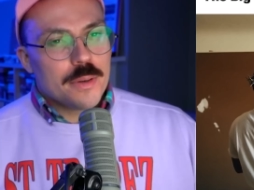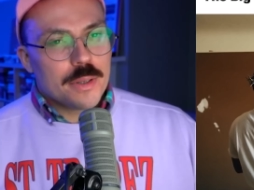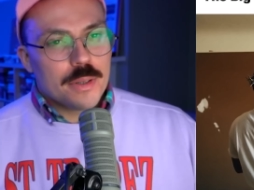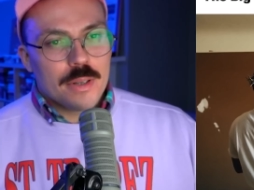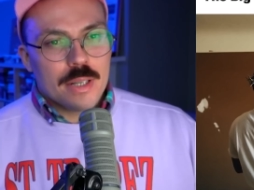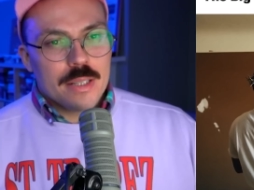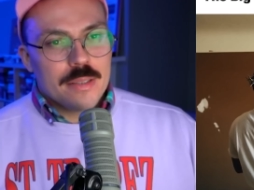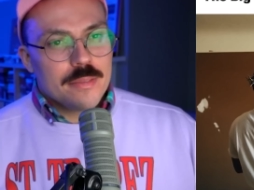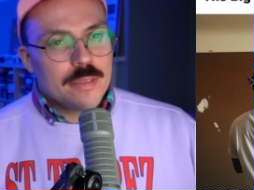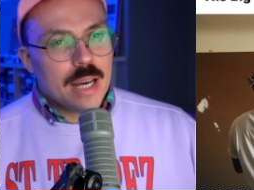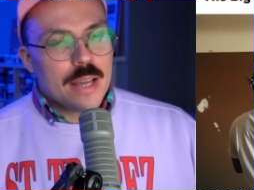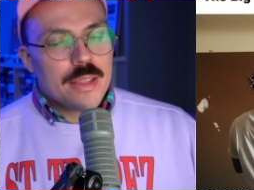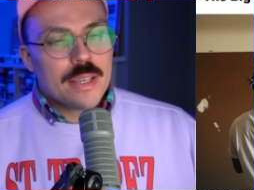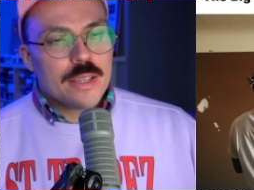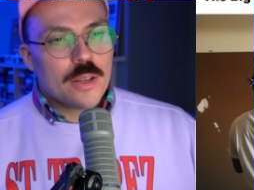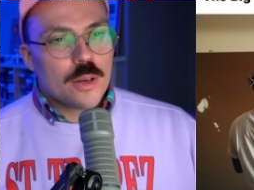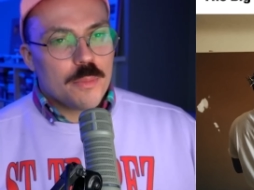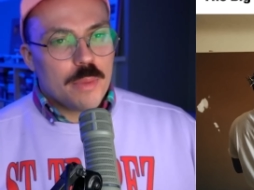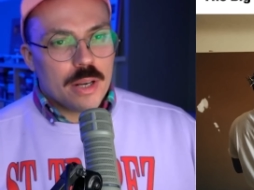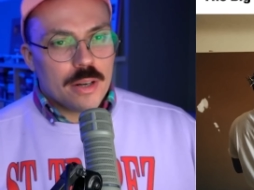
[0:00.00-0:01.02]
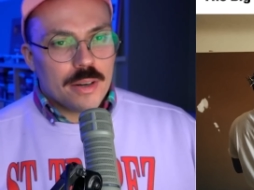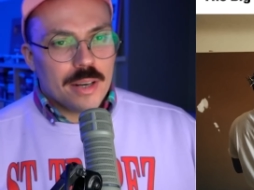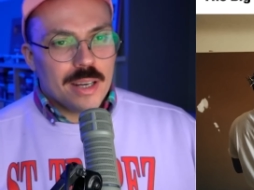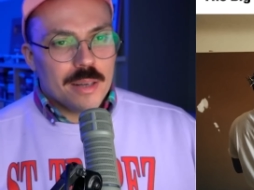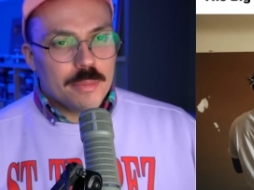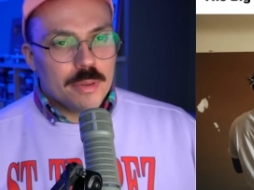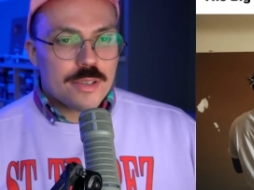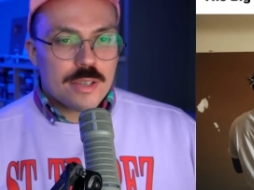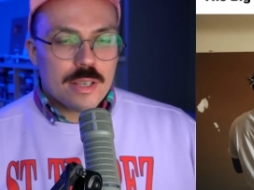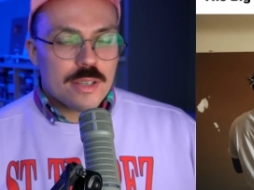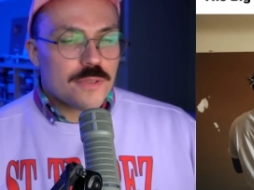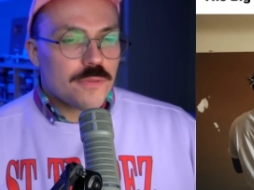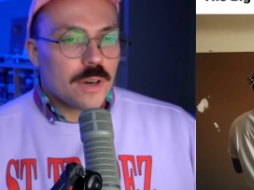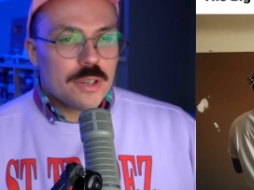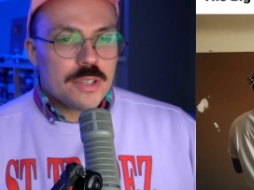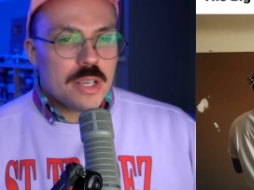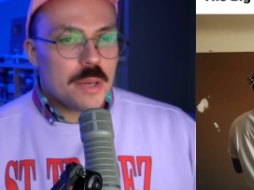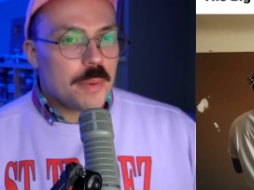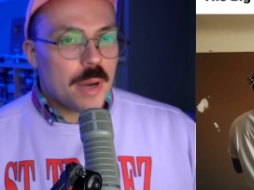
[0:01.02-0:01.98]
agree. I think there are better albums. As
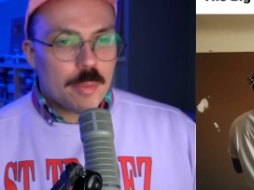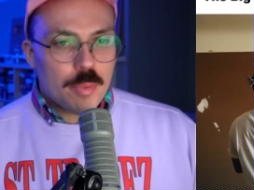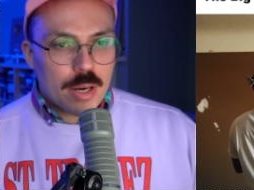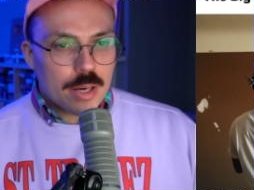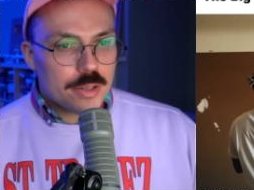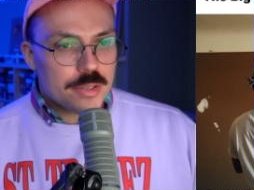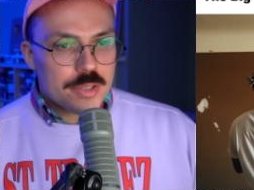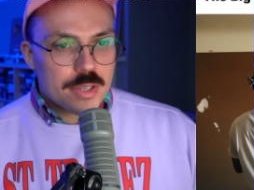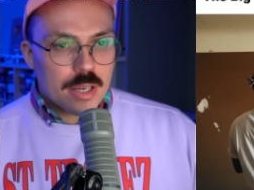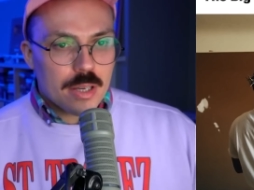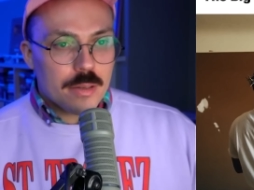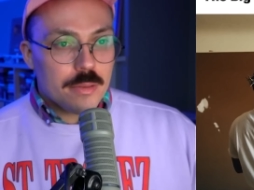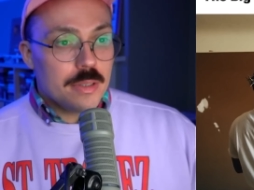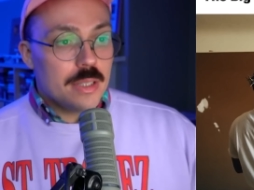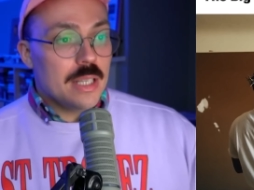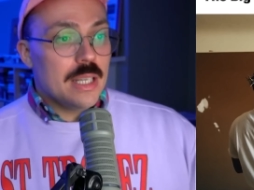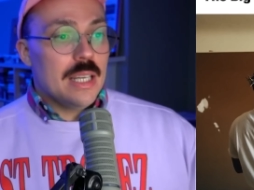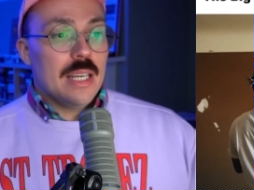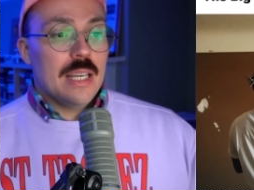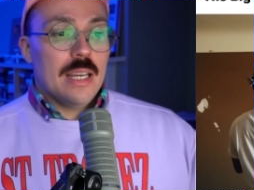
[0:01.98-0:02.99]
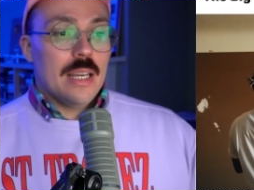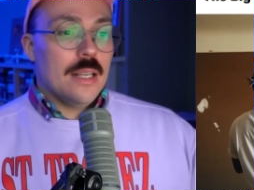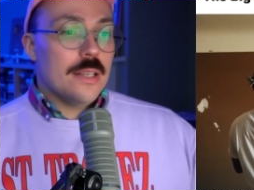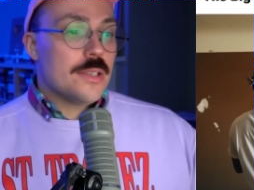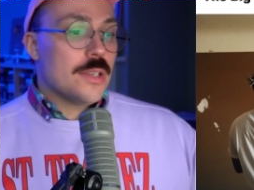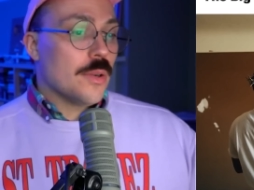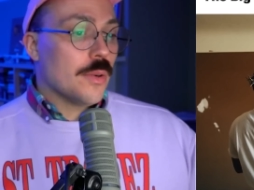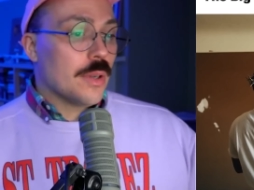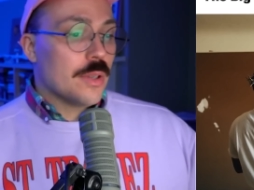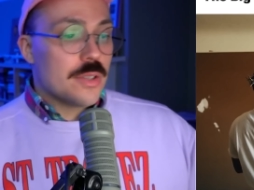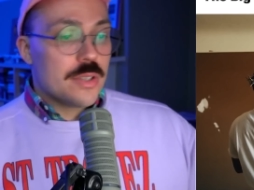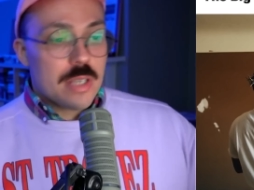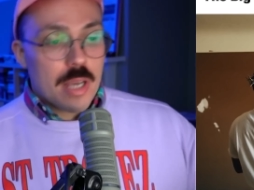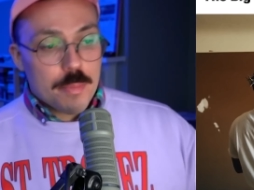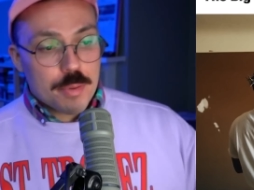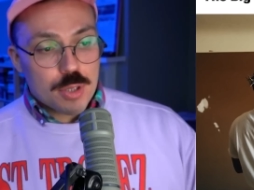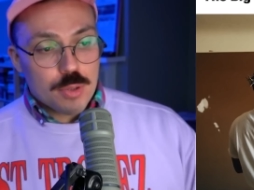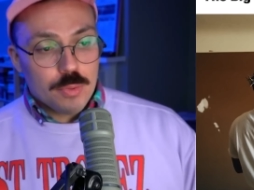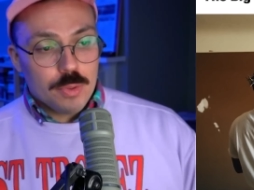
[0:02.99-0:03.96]
far as hip hop records go, it's so
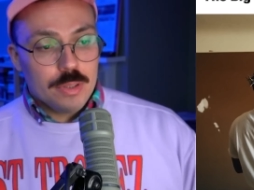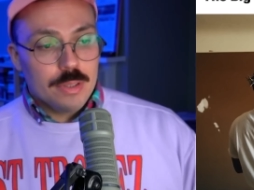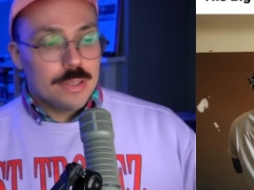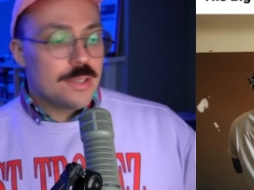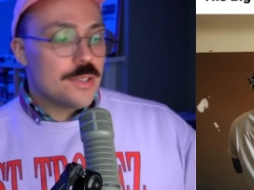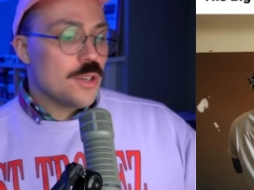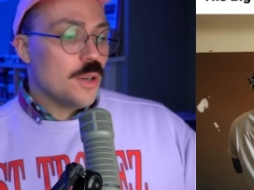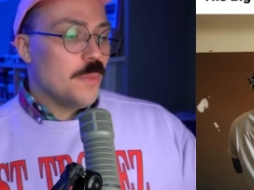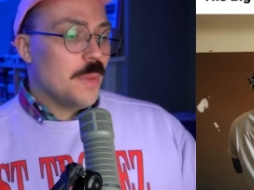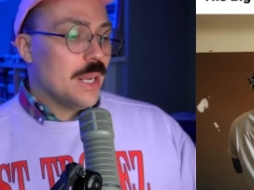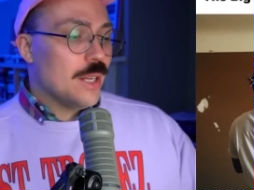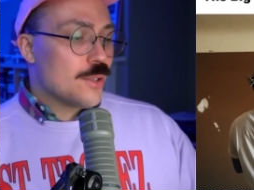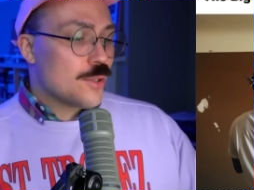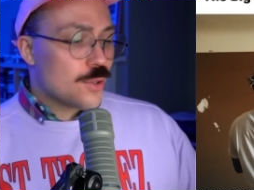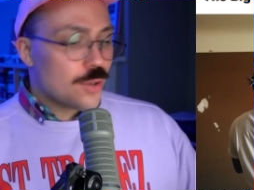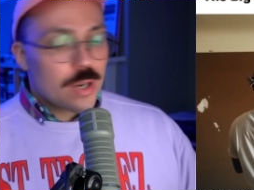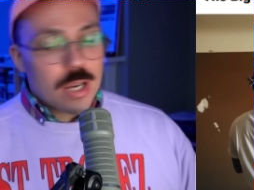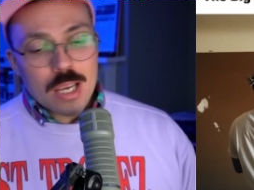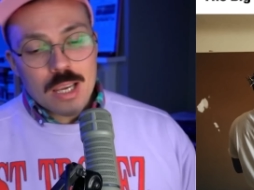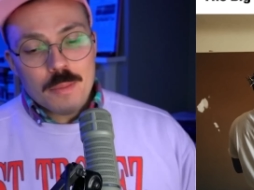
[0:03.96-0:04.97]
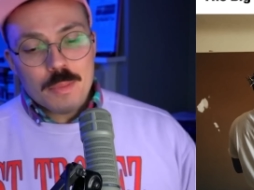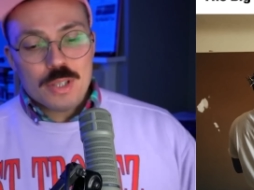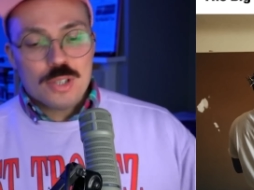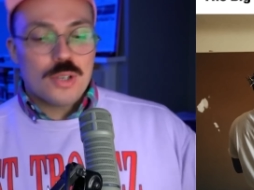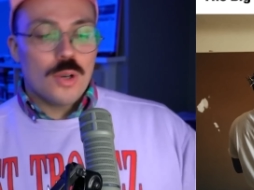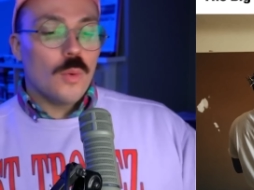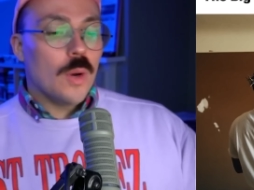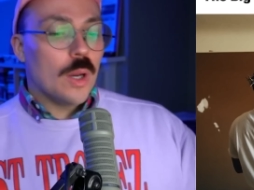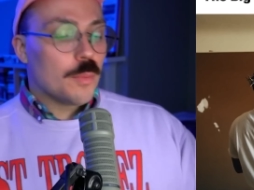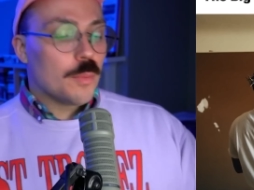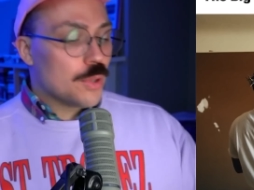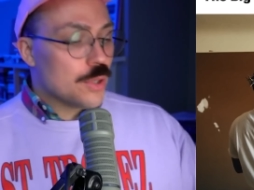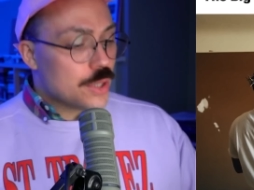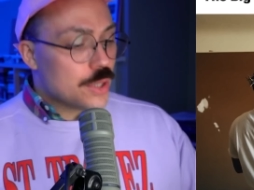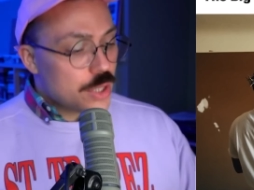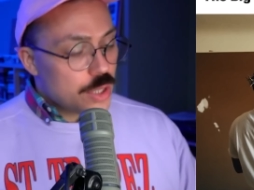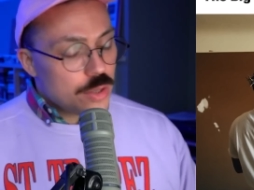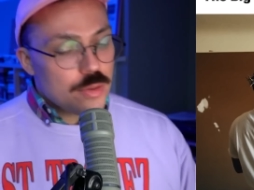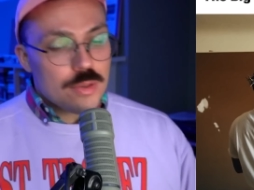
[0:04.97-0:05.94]
conceptual, it's so mainstream, it's so
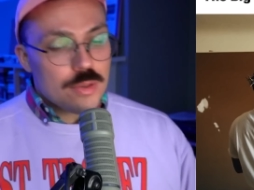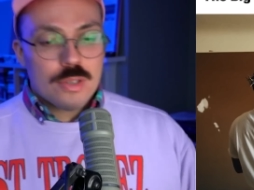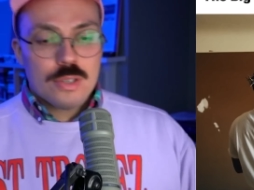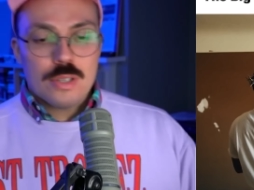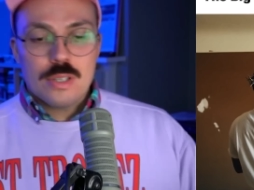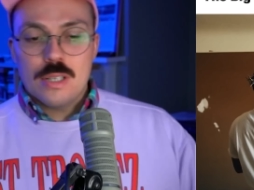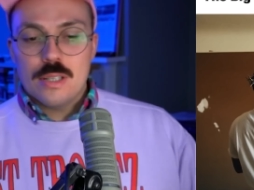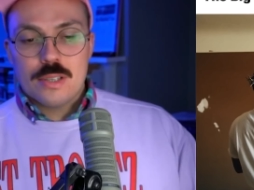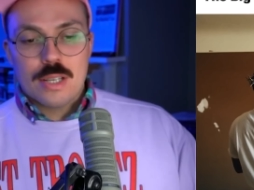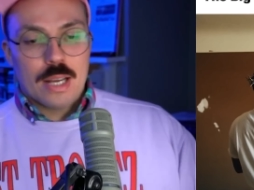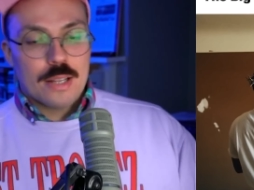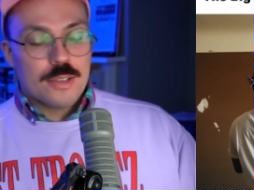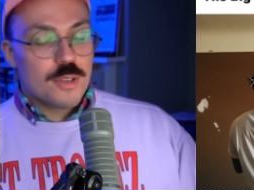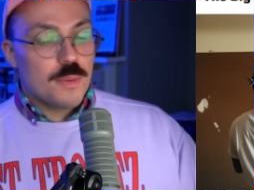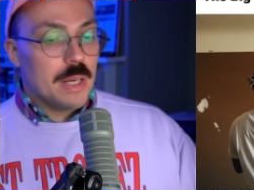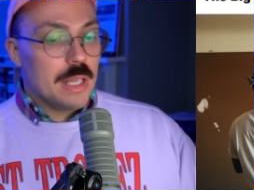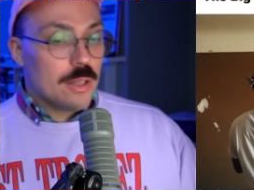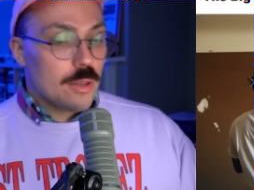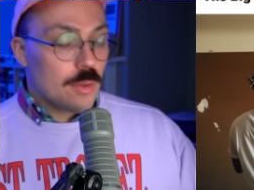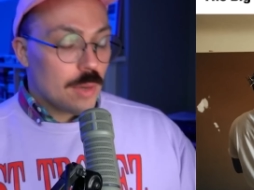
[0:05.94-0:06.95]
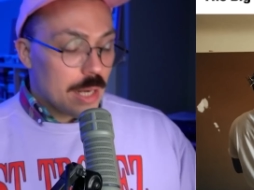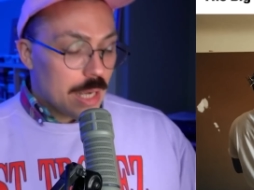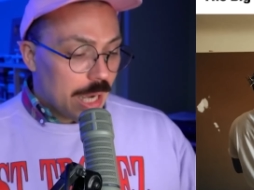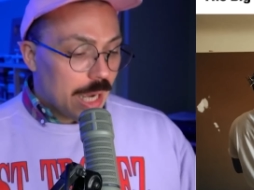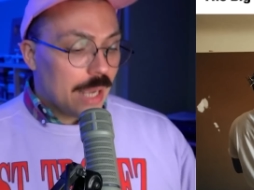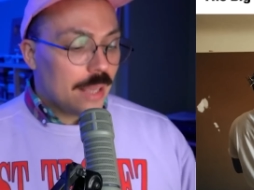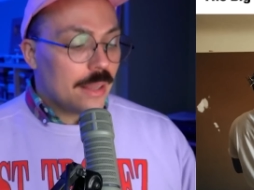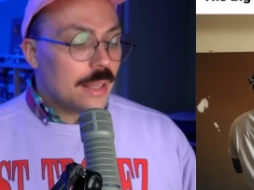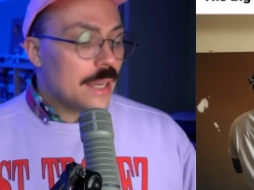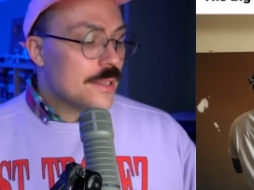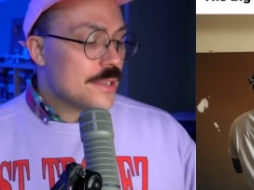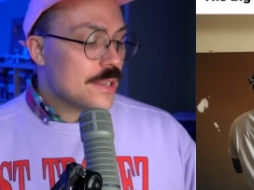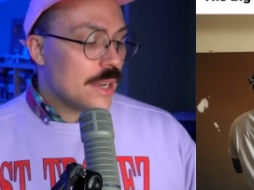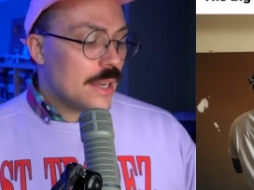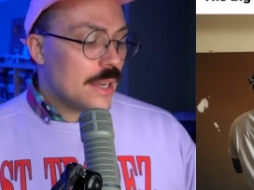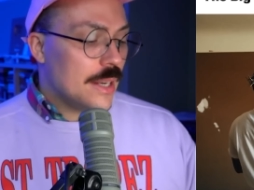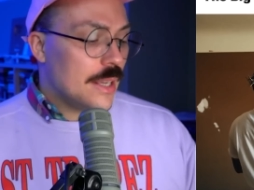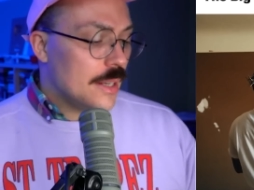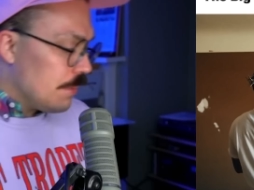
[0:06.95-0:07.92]
well-produced, it's got so many great highlights
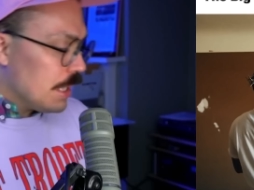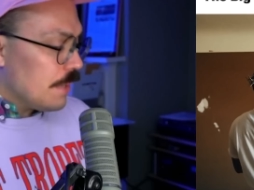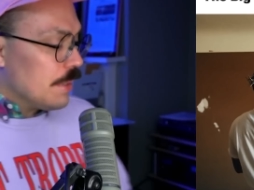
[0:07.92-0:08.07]
on it.